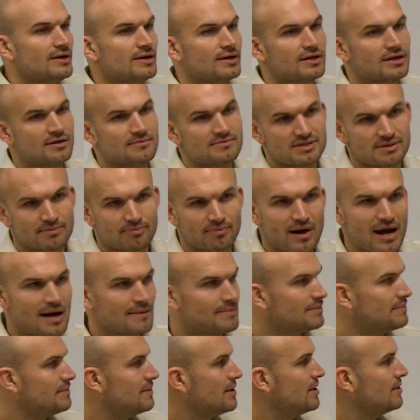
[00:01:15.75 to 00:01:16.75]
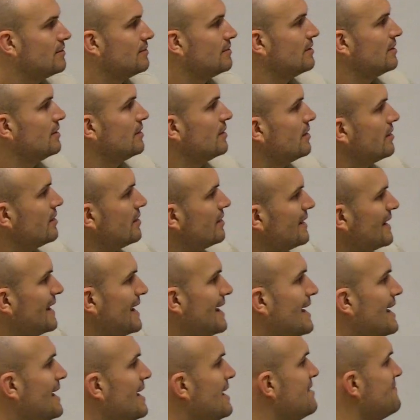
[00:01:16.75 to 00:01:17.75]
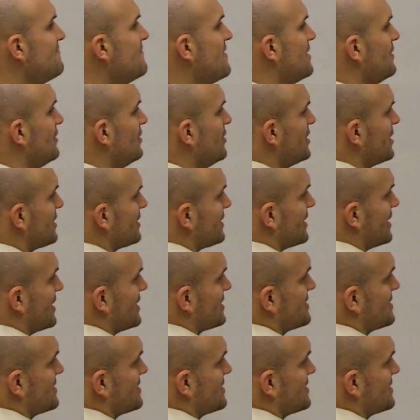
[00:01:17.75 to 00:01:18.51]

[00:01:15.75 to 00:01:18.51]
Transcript: here comes the problem, though. If I look at